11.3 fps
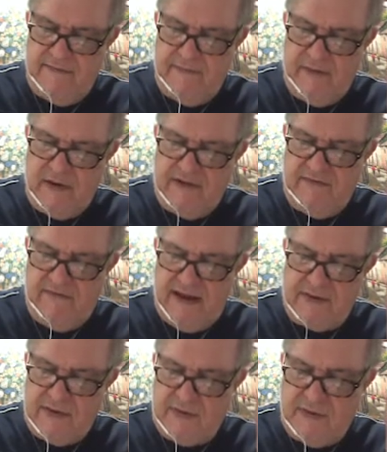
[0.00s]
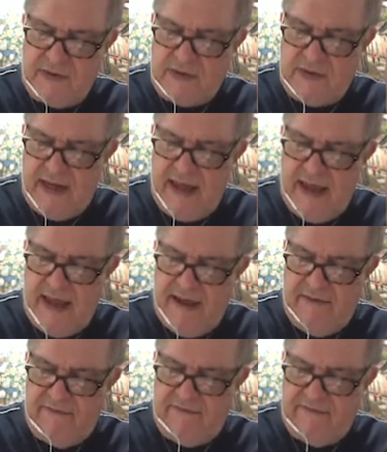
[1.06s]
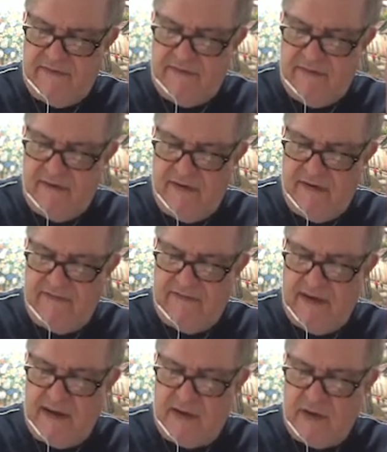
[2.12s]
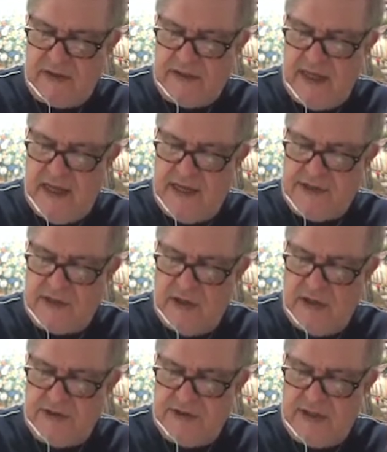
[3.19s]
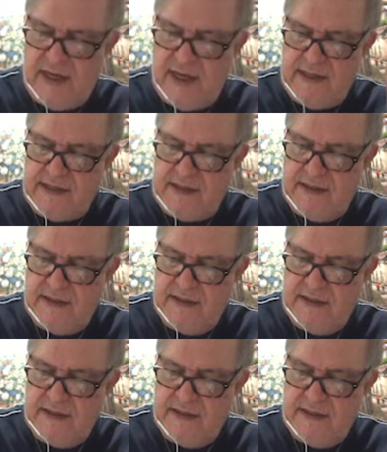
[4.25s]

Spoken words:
Poynting vector equals to half of E cross H conjugate.